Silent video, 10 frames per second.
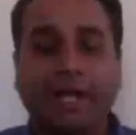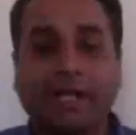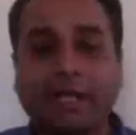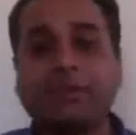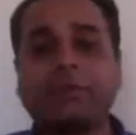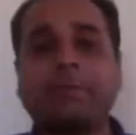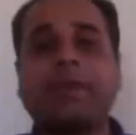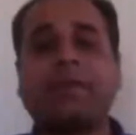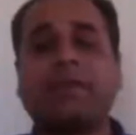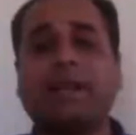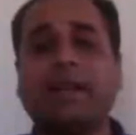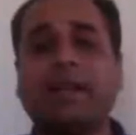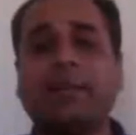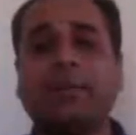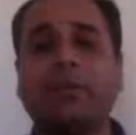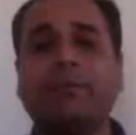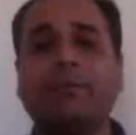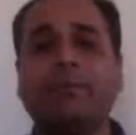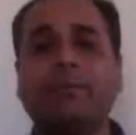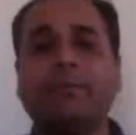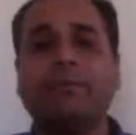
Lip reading: I gave this patient natramune